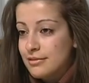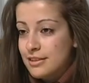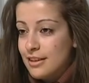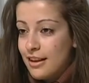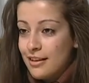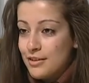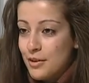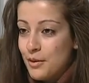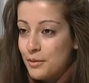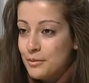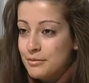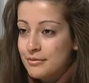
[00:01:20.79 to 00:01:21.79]
stay at
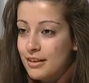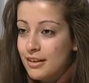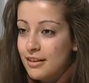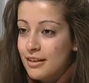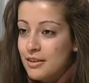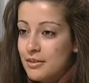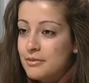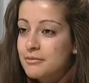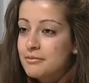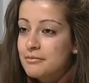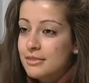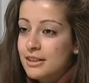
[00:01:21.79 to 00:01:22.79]
home.
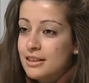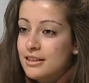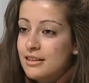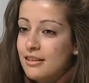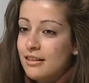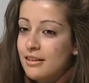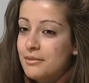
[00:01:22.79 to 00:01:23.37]
But